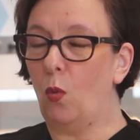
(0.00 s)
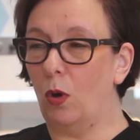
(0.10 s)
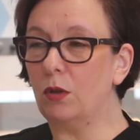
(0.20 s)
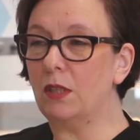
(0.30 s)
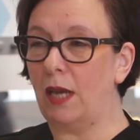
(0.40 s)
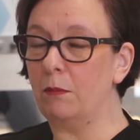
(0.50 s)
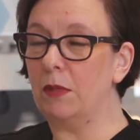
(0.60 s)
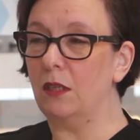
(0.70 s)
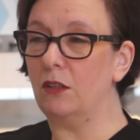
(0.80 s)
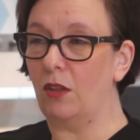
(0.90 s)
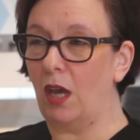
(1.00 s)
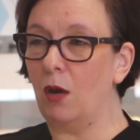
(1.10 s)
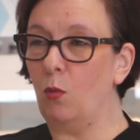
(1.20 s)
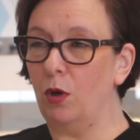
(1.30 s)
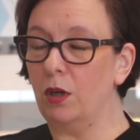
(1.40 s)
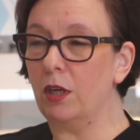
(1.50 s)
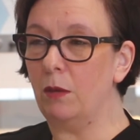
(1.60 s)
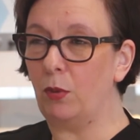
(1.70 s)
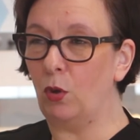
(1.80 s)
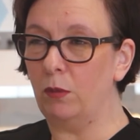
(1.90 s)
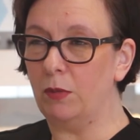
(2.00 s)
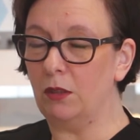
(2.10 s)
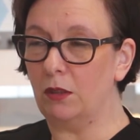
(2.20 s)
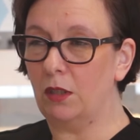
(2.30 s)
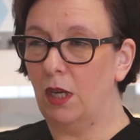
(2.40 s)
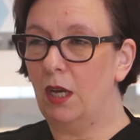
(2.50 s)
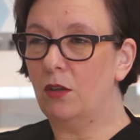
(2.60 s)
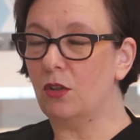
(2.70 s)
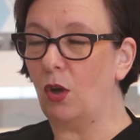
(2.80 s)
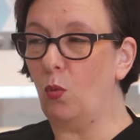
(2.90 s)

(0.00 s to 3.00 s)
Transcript: what's happening to their work and employment so